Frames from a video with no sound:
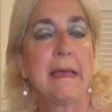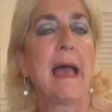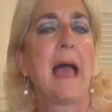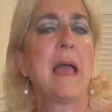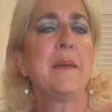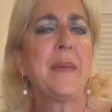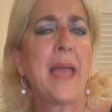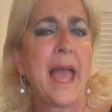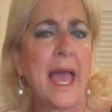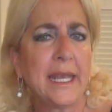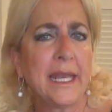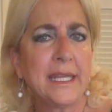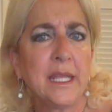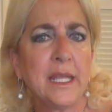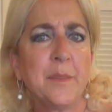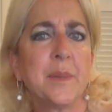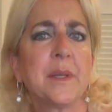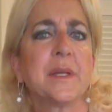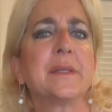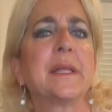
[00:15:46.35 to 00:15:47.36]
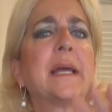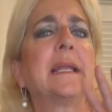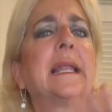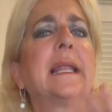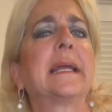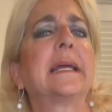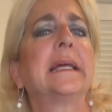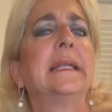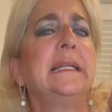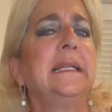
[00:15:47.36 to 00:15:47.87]
I'm adding it because I
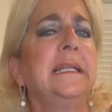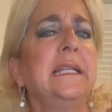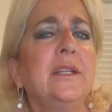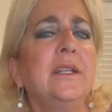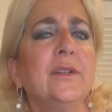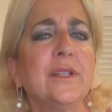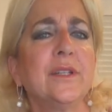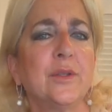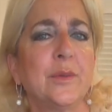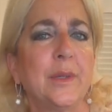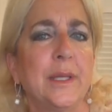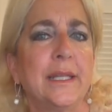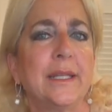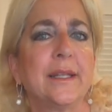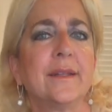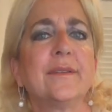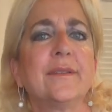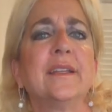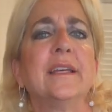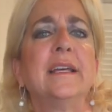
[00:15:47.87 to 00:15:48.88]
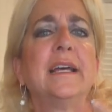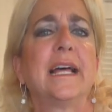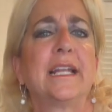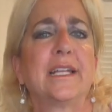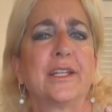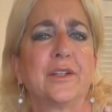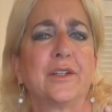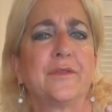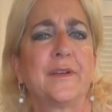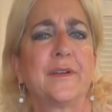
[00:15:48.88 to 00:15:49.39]
like a little sweetness, a
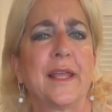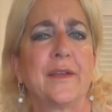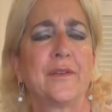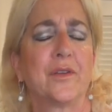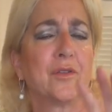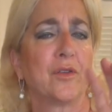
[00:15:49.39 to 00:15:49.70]
little flavor.